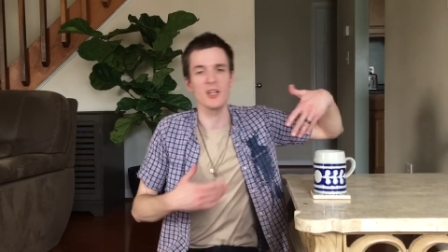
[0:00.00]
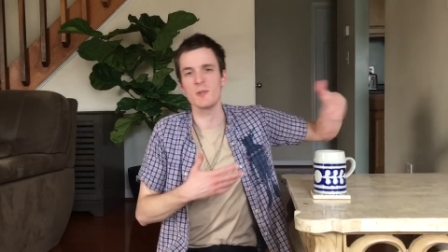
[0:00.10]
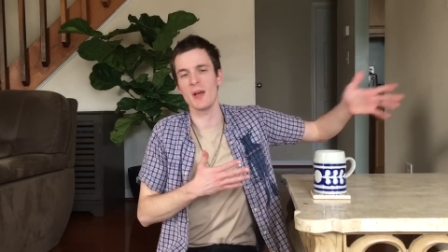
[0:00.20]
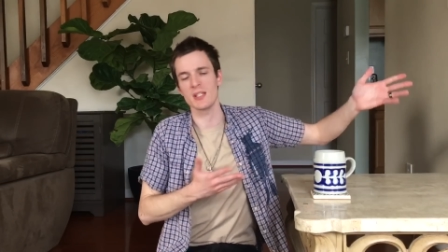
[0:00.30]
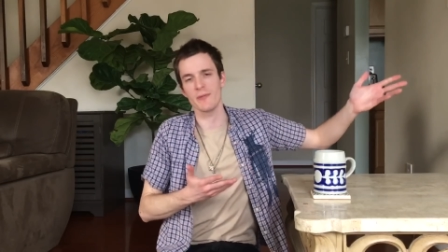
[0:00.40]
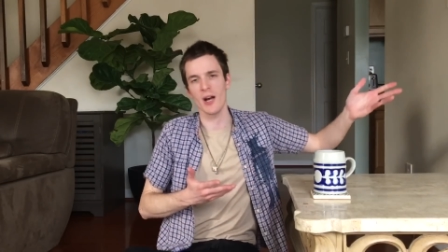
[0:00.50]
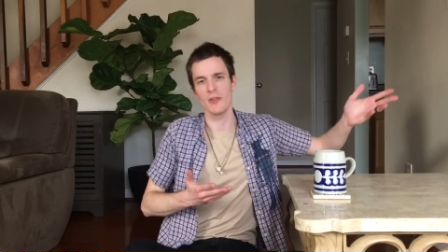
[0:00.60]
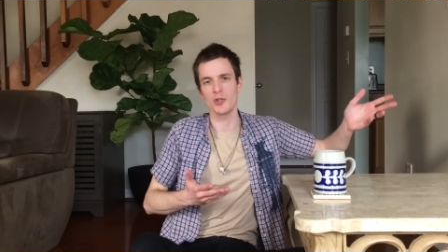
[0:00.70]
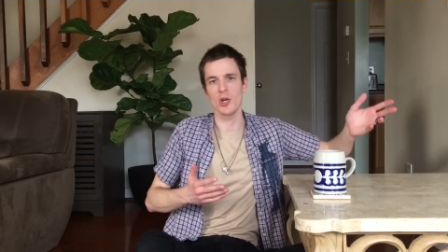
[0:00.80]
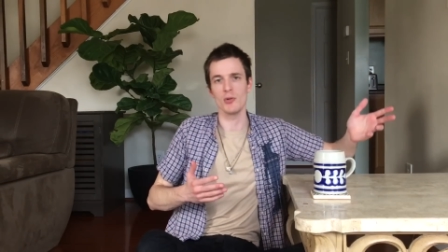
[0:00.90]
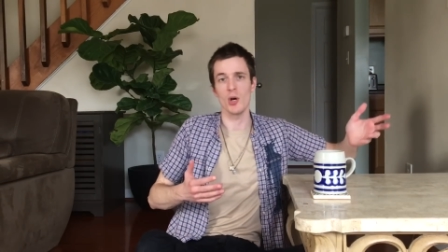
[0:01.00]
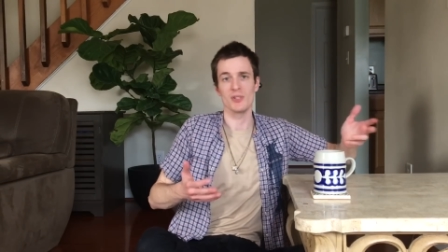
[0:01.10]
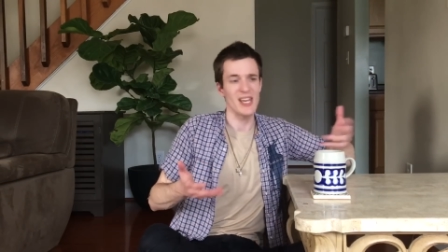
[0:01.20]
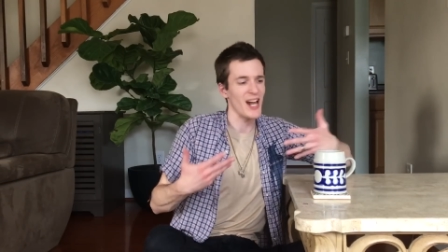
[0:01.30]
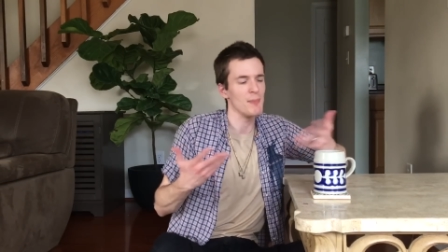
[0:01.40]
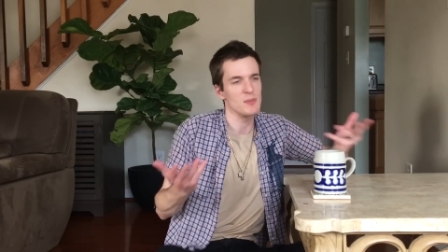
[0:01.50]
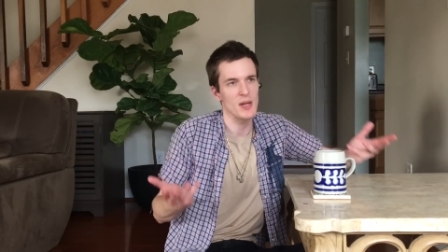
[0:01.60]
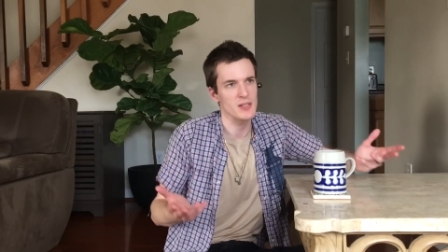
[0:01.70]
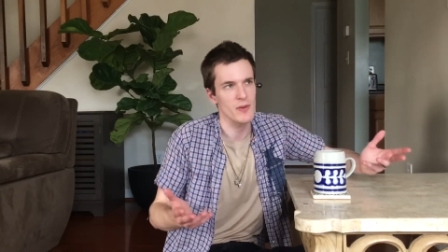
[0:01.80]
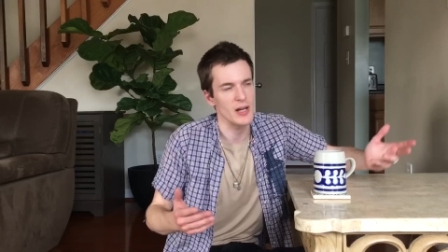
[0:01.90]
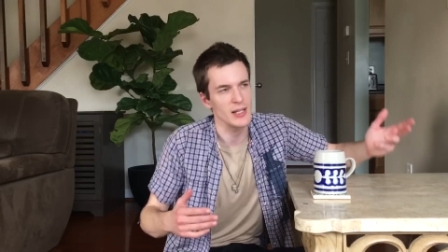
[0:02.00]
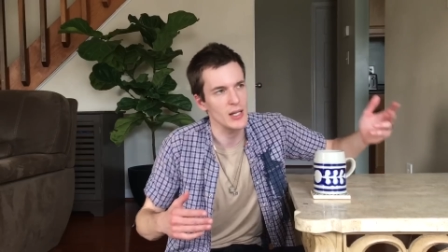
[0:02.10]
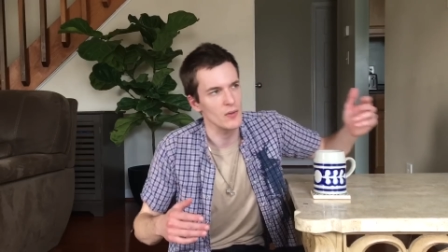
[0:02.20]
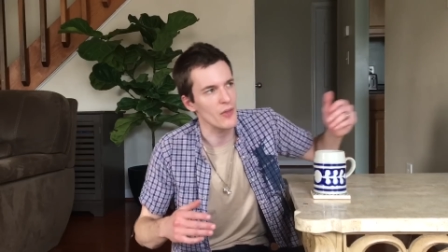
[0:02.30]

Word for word: does specify in the show notes, and I'm specifying here,